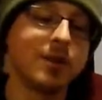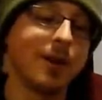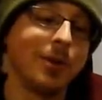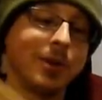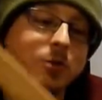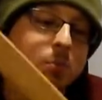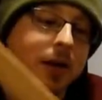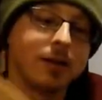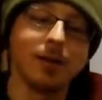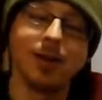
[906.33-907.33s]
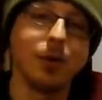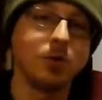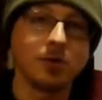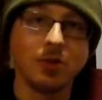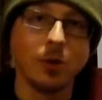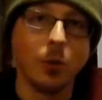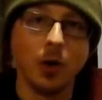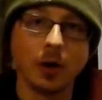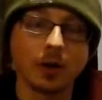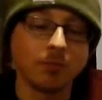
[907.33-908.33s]
I would expect that they would still
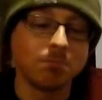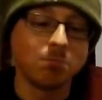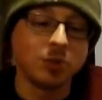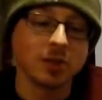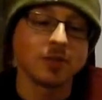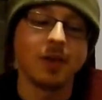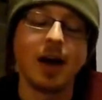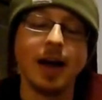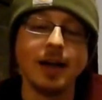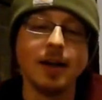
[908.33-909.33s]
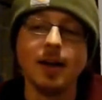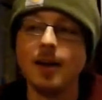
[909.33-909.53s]
work just fine.